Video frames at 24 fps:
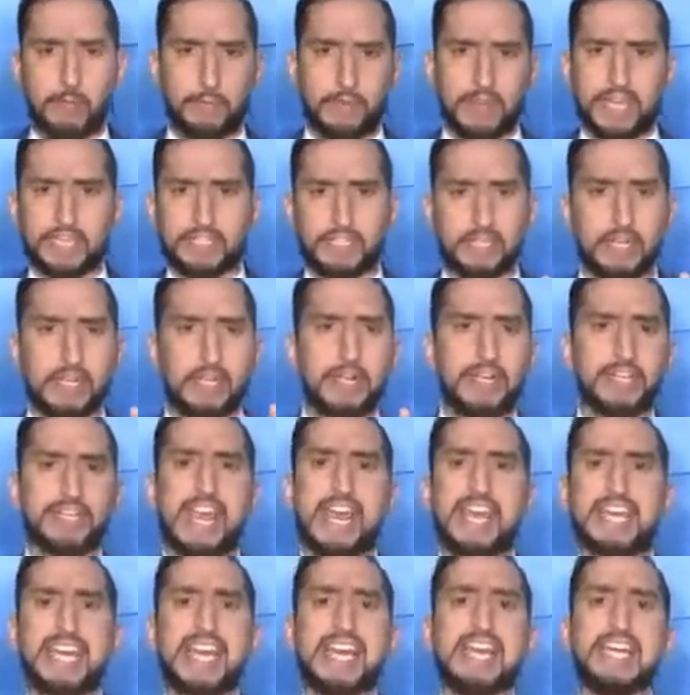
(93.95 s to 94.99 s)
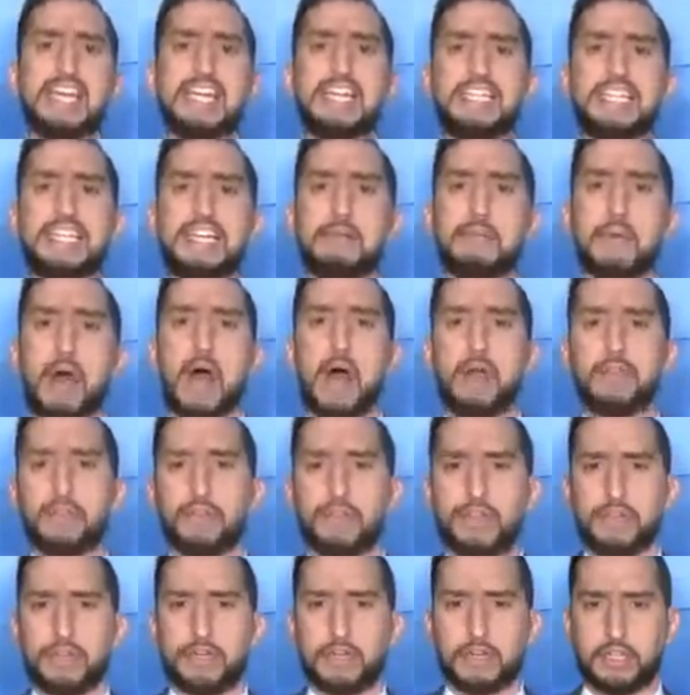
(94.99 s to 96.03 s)
but let's take any team other
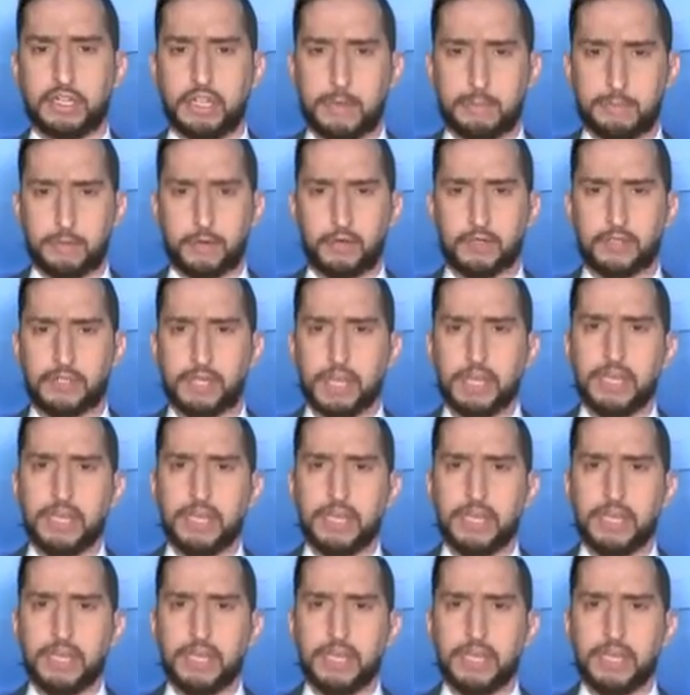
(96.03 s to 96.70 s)
than the Clippers